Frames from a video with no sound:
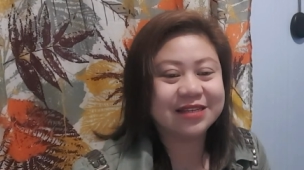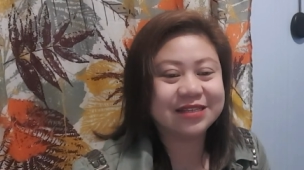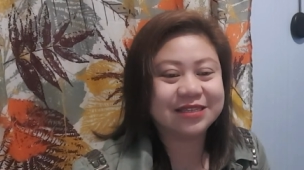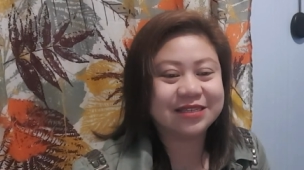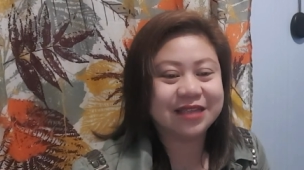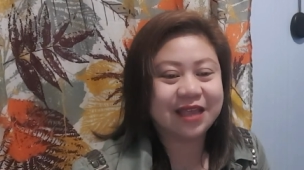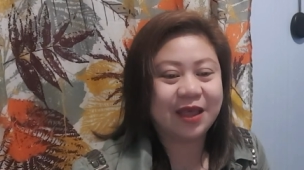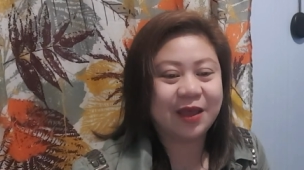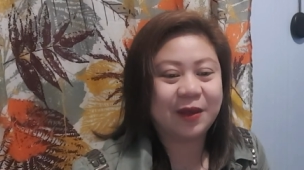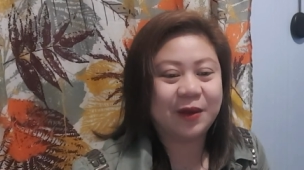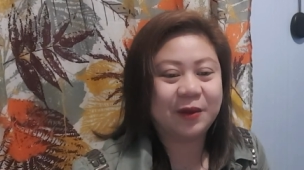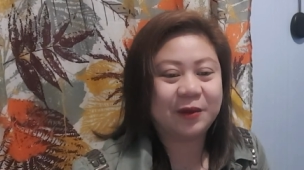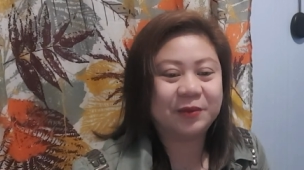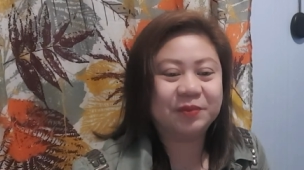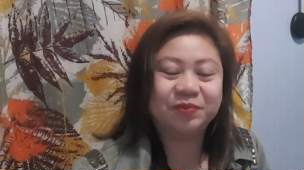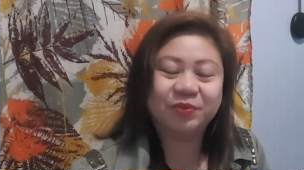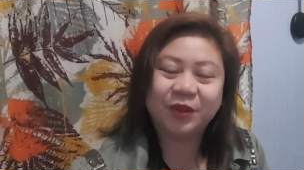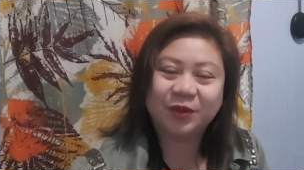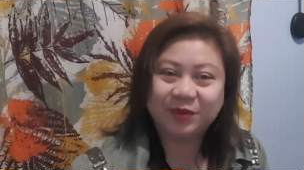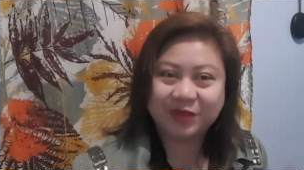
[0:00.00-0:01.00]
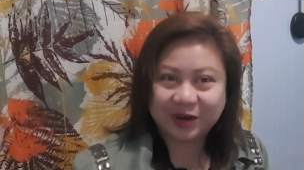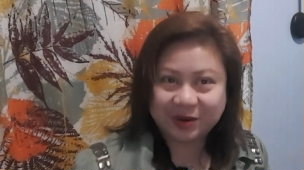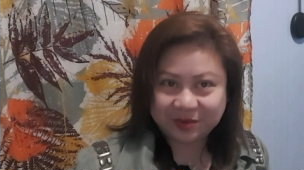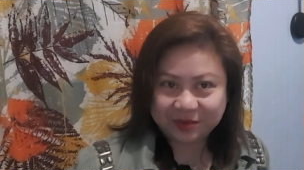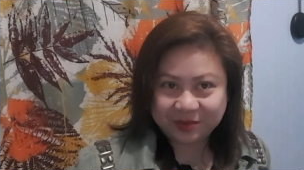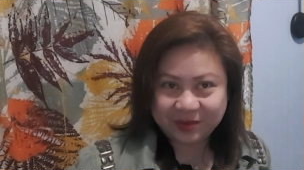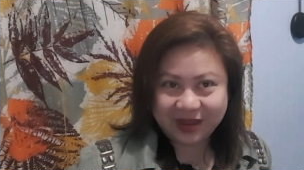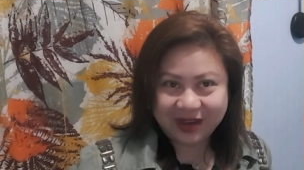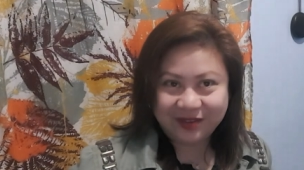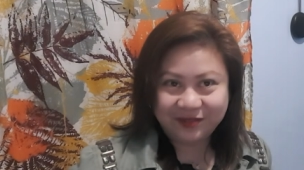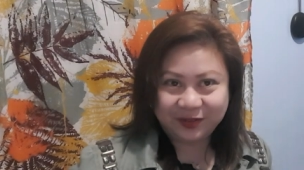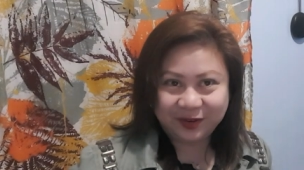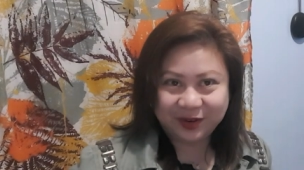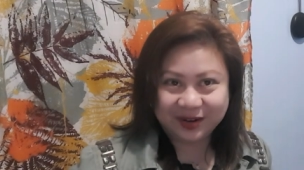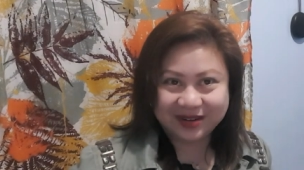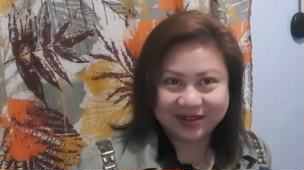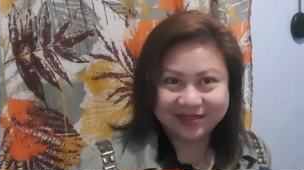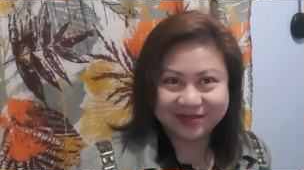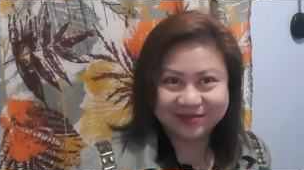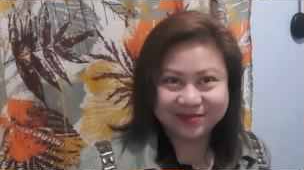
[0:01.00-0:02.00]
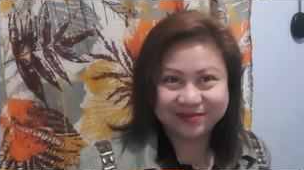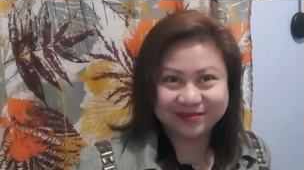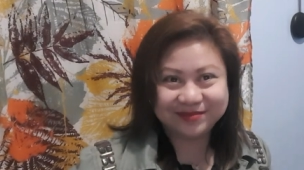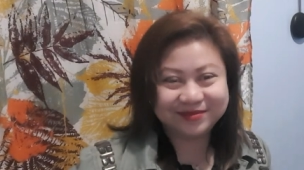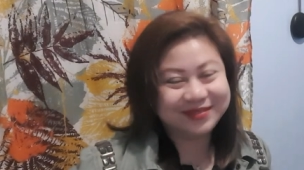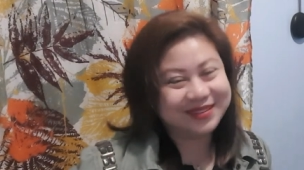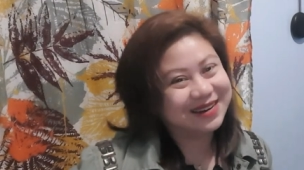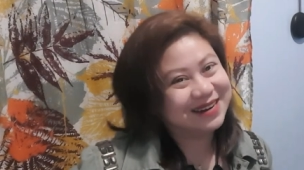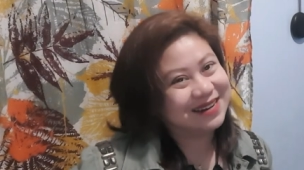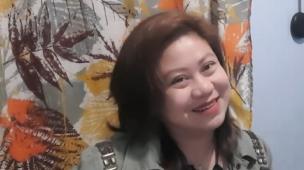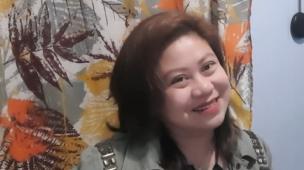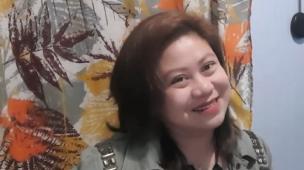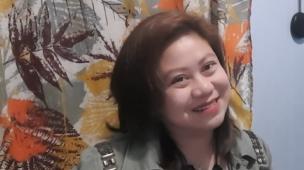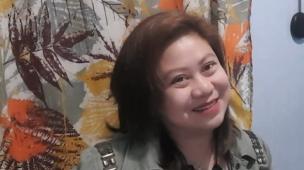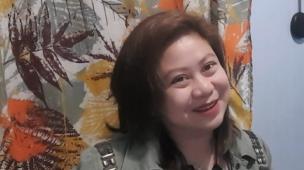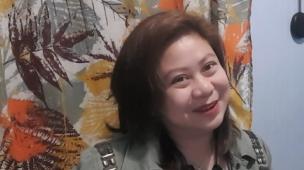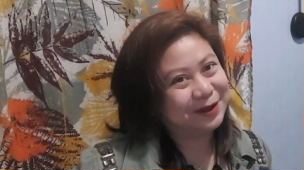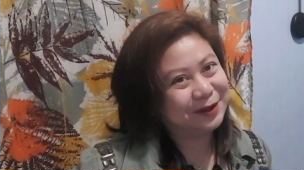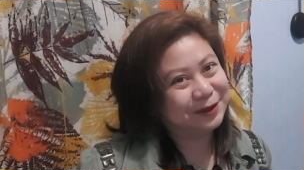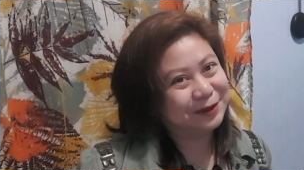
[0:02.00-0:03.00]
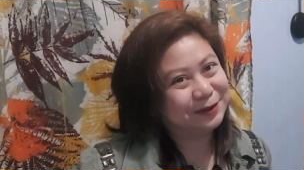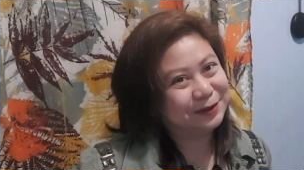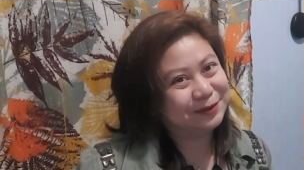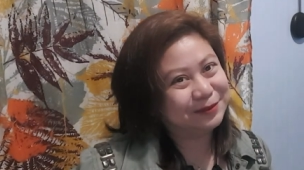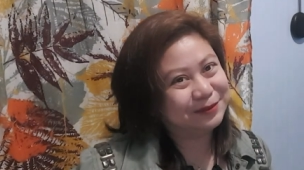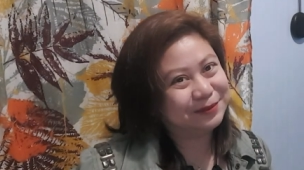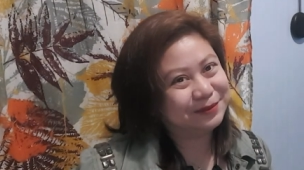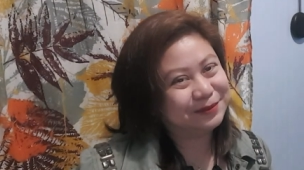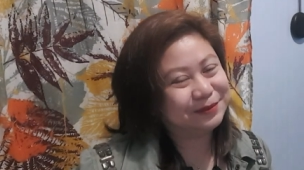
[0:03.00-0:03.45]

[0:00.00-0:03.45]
So what are we waiting for? Let's go.